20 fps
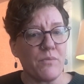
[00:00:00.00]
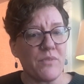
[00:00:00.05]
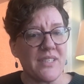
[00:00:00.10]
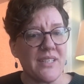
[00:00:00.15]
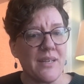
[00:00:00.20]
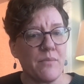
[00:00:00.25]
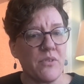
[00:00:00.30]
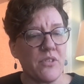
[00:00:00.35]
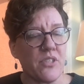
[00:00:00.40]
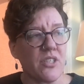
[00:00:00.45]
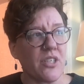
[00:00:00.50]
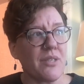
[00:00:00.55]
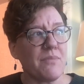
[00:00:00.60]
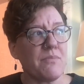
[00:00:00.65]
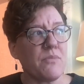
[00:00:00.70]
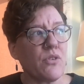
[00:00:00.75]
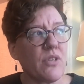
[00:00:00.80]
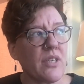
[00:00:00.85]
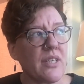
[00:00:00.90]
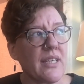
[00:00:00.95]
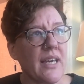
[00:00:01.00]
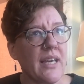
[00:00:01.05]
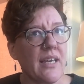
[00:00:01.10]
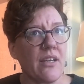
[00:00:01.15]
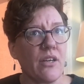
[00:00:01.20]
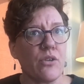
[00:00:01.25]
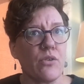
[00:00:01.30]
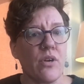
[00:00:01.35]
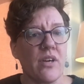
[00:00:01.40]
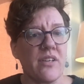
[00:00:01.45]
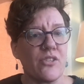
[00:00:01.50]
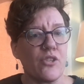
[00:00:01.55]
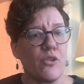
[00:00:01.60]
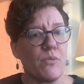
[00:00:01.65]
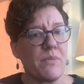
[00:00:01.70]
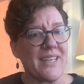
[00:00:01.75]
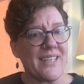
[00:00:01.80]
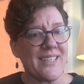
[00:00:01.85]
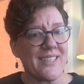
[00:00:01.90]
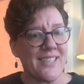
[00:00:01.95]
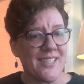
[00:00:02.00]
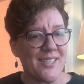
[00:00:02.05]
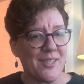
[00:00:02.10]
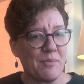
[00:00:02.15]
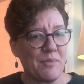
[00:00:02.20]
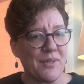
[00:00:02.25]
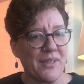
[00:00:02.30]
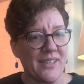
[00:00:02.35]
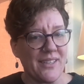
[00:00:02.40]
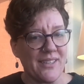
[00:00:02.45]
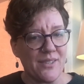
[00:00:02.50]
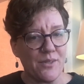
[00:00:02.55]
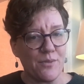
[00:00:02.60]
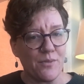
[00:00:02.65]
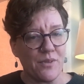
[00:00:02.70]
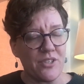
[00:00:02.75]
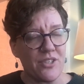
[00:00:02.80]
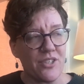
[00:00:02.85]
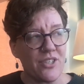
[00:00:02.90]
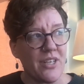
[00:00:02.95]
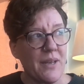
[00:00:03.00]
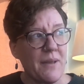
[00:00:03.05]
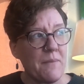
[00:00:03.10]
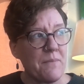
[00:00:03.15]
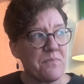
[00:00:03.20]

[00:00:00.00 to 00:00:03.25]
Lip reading: was able to communicate across so many disciplines, which